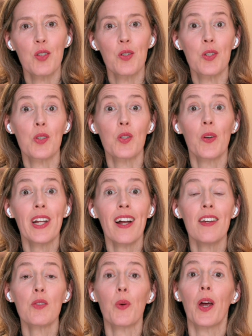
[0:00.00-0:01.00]
you're just joining
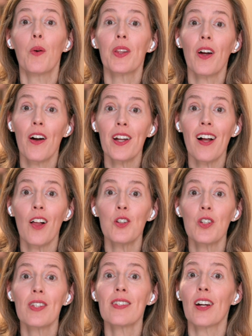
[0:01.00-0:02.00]
us, we're here with
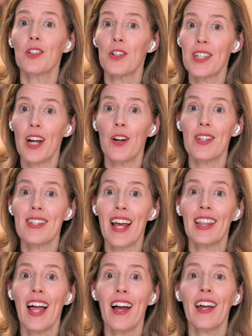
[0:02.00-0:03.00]
cardiologist Dr. Tara
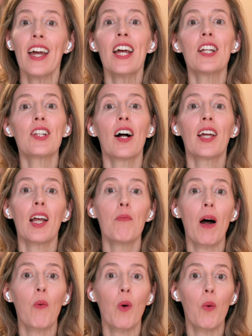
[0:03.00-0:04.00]
Sedlak talking
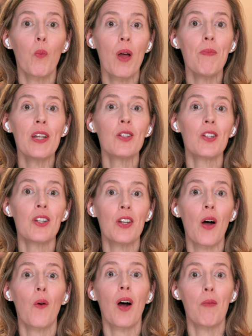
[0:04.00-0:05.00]
about what women should
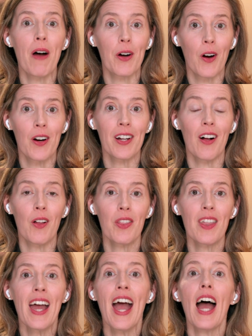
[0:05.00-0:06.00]
know about heart health.
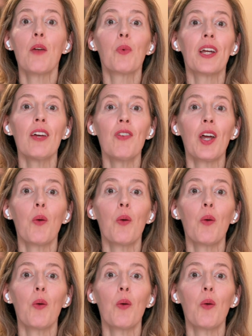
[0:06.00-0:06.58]
And we're giving